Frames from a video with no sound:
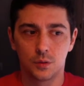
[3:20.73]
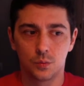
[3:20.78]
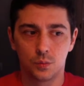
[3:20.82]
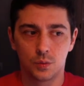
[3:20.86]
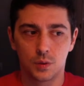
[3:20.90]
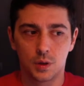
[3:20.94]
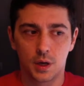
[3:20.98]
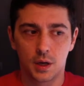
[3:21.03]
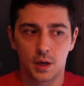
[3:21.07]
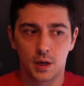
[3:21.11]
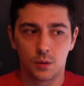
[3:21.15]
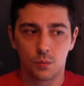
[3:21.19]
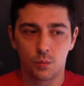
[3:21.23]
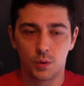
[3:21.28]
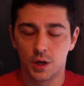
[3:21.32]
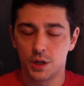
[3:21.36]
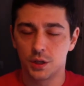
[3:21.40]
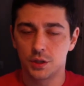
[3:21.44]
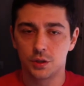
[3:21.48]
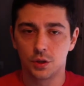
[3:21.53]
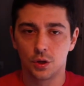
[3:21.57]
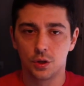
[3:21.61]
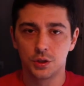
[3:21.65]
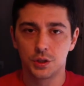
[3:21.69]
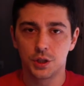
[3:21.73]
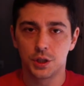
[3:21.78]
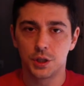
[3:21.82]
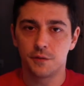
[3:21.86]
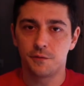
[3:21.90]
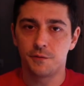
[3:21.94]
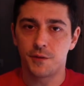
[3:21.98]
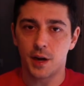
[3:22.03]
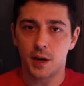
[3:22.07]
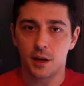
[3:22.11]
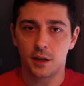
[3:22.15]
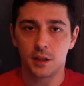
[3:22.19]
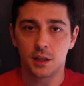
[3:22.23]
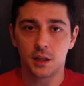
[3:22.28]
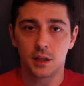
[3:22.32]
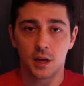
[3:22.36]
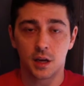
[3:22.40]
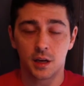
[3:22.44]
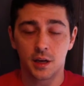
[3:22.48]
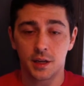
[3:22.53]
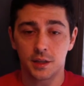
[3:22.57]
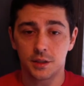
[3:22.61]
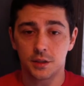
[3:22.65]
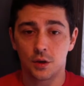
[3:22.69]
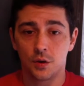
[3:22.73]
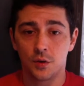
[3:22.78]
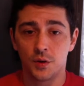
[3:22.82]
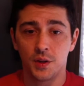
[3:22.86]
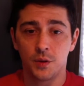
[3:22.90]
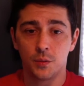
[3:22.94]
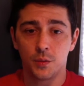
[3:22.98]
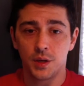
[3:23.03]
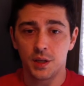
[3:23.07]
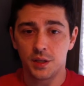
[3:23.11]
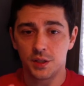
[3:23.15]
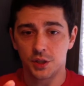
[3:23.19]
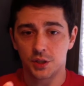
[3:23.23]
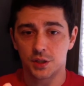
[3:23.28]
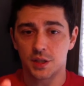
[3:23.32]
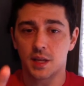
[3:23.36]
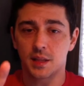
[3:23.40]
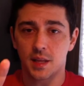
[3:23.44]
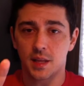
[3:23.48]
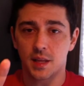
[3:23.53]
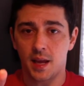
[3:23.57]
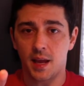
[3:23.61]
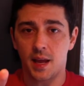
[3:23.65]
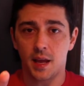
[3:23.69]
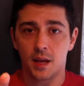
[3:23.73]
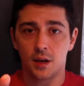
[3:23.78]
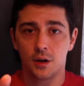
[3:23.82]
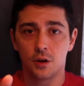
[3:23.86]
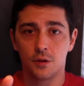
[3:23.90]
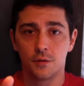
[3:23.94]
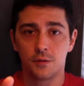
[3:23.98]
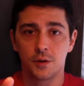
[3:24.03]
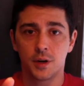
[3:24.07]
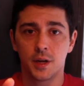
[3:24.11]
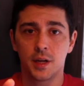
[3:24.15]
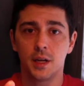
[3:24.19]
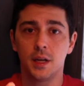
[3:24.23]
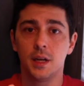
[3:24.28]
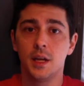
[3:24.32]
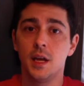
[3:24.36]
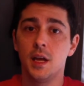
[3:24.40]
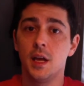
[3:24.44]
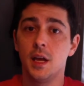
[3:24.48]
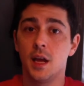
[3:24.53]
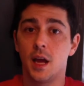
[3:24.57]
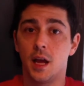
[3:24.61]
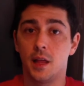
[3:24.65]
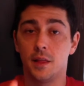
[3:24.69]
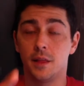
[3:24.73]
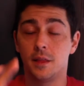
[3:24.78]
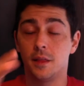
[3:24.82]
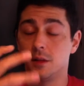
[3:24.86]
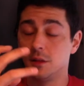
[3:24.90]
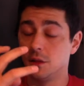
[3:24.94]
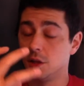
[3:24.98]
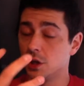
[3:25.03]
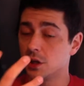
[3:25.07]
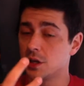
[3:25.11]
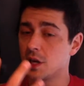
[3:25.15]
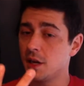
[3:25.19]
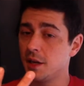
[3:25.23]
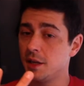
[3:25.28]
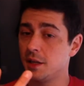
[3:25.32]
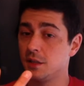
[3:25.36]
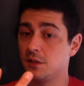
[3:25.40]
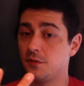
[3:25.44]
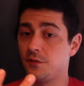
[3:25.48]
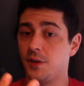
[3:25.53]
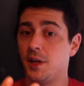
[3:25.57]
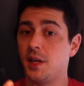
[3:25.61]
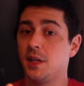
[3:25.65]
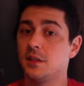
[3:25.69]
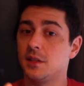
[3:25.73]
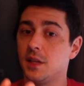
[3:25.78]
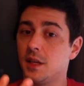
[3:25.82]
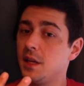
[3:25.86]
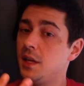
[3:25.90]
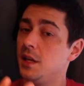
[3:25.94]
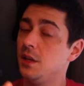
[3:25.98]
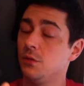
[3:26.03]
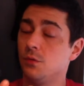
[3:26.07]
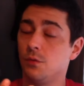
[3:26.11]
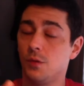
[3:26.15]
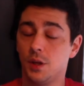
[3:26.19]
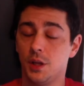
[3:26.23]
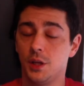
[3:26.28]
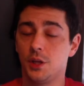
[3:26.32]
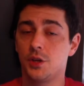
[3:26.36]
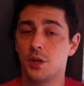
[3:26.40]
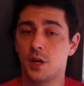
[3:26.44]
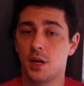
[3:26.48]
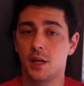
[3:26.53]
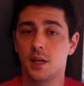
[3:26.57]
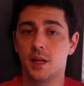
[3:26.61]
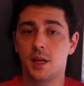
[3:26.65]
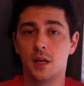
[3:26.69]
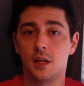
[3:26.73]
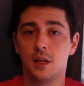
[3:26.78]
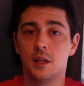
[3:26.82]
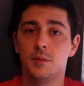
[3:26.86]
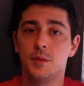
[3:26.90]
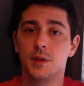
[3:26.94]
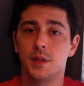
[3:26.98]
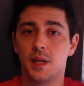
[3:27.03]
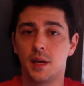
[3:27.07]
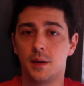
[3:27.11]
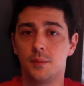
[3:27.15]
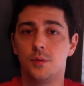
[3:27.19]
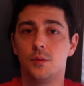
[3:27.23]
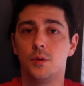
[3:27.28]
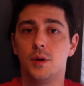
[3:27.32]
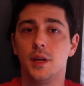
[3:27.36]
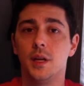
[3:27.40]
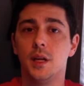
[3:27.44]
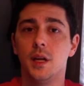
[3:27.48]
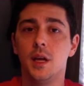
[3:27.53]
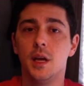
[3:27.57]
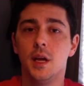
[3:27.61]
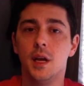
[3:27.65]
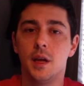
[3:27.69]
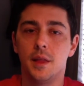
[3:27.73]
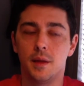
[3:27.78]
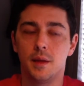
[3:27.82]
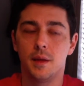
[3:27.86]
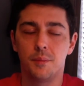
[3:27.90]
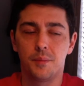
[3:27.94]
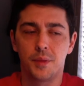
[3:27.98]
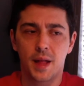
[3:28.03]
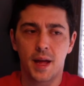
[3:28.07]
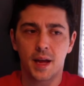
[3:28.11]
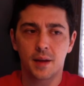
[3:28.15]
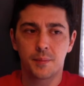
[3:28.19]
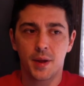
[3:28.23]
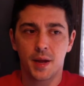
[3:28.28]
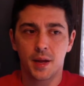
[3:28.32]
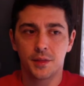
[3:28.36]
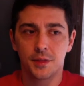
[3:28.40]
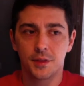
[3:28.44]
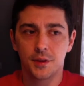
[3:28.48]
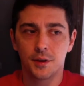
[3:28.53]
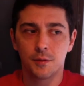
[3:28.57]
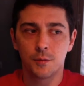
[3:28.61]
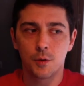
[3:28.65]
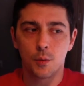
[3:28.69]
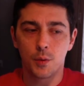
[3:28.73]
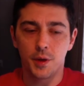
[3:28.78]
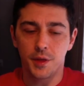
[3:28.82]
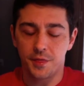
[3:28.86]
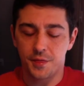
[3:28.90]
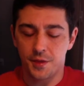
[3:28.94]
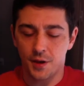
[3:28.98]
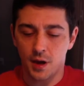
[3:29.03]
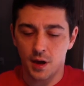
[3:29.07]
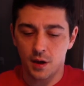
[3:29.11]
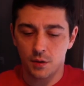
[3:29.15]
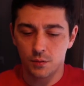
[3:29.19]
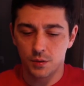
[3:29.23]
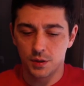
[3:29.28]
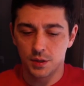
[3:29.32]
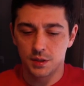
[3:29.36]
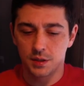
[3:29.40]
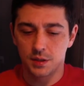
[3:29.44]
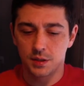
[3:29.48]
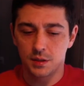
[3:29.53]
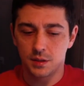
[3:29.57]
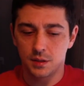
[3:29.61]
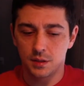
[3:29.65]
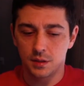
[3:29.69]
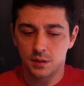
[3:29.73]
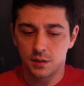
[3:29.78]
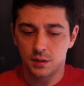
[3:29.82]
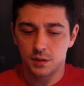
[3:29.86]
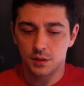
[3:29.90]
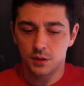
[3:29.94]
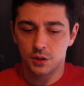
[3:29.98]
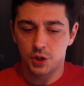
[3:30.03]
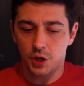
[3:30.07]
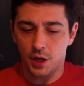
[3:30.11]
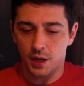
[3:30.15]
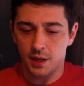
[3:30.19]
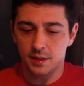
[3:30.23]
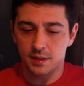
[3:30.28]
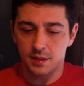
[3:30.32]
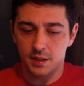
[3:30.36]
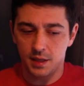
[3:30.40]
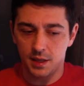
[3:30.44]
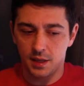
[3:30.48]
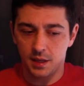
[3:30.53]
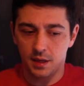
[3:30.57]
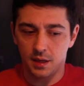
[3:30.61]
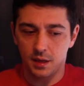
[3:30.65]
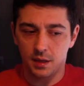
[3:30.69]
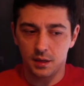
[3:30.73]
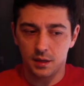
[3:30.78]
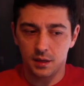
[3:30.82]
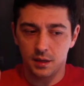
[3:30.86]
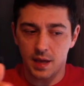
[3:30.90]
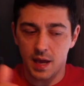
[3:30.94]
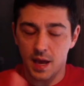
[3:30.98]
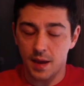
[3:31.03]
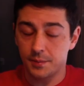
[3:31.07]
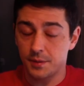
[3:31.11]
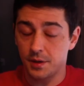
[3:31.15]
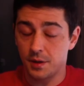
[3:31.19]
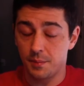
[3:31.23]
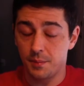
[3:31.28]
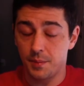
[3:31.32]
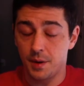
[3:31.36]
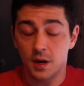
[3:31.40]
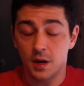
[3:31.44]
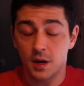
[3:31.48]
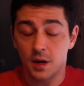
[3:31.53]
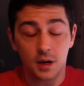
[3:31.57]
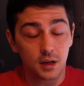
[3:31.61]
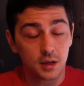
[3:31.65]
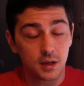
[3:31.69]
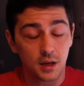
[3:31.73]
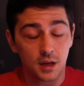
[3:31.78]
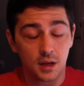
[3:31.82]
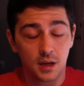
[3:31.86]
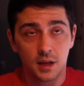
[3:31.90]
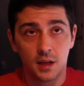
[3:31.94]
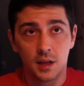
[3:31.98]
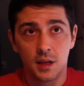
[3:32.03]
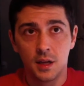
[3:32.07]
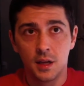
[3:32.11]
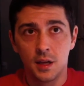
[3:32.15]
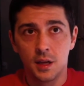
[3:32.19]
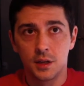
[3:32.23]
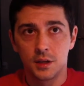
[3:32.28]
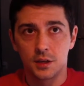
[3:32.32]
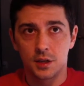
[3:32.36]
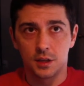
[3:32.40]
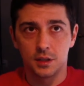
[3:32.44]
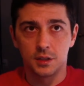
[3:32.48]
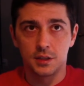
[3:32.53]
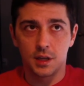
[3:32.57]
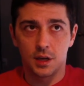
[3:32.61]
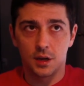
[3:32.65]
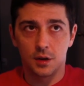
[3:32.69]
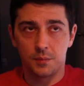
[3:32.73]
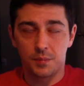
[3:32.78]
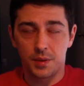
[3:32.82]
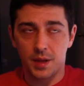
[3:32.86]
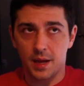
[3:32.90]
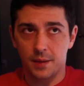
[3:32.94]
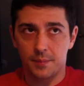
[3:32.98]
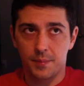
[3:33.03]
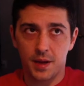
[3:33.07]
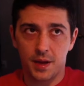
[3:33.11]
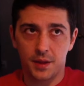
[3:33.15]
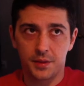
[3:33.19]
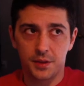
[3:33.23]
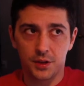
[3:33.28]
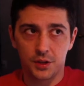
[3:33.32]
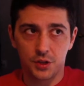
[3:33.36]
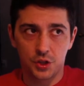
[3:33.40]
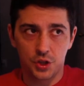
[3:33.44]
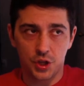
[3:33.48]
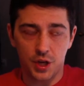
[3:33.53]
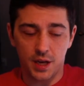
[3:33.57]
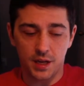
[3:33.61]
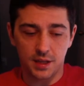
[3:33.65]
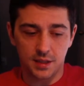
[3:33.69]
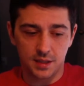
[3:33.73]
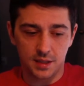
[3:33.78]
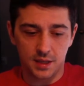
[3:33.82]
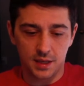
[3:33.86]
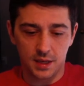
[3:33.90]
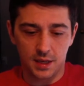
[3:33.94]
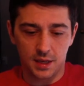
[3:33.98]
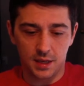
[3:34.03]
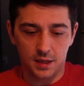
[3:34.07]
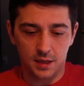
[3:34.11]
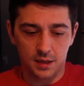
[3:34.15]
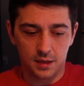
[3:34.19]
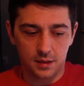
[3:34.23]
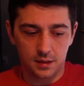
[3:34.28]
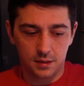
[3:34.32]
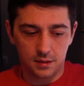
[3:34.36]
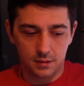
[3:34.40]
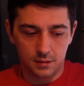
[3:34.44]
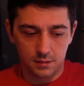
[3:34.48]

uh, Winter Soldier firing the gun at Tony when he's just got the hand over it. And then the look on his face, like he's really trying to kill him at that point. And then Black Panther, what we thought was chasing Captain America, turns out Black Panther's chasing